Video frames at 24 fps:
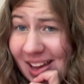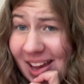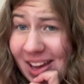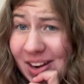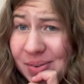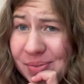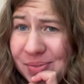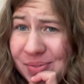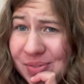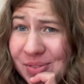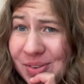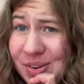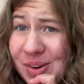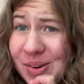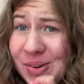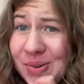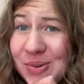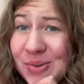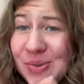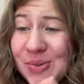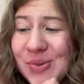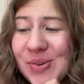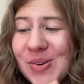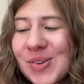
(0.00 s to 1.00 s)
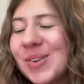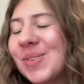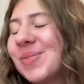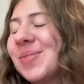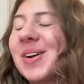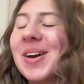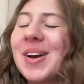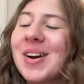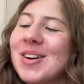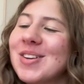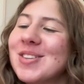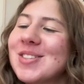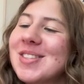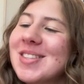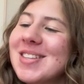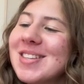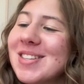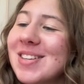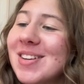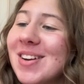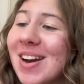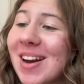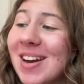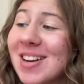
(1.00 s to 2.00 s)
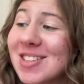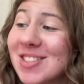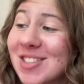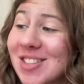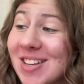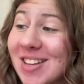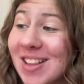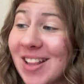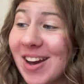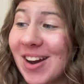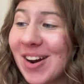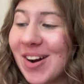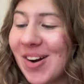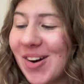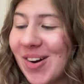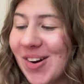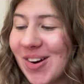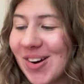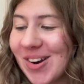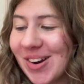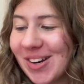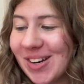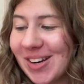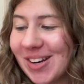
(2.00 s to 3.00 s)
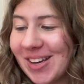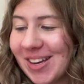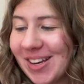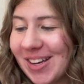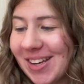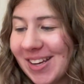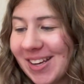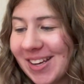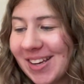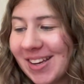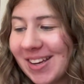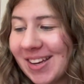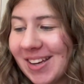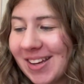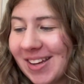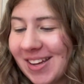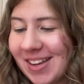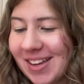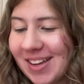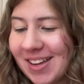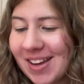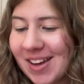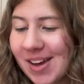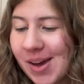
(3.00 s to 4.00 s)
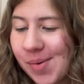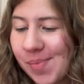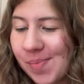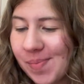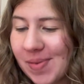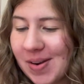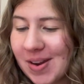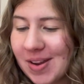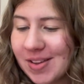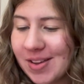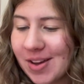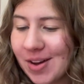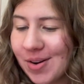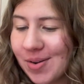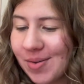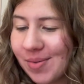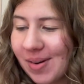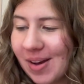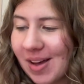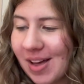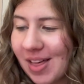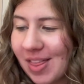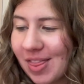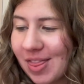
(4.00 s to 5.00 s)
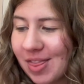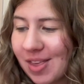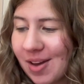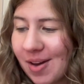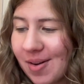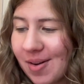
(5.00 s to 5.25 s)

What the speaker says: don't know. Oh my gosh, these are actually like hard. I'm gonna go with